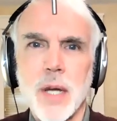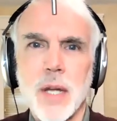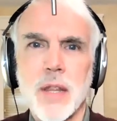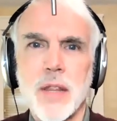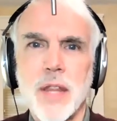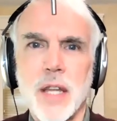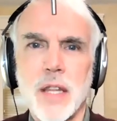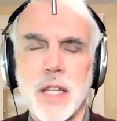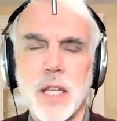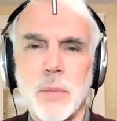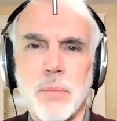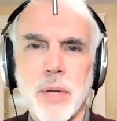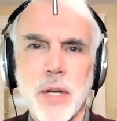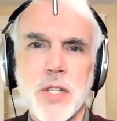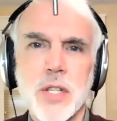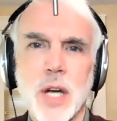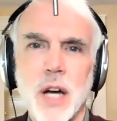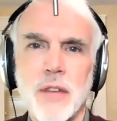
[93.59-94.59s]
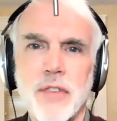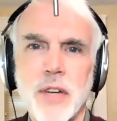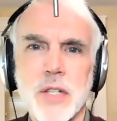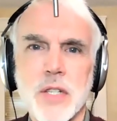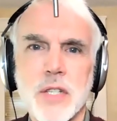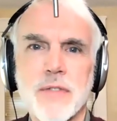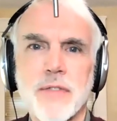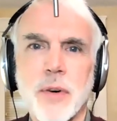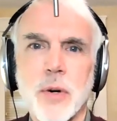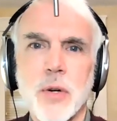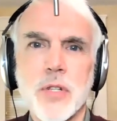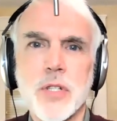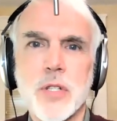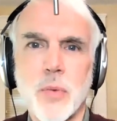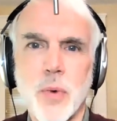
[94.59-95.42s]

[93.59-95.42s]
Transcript: than the pitch of its first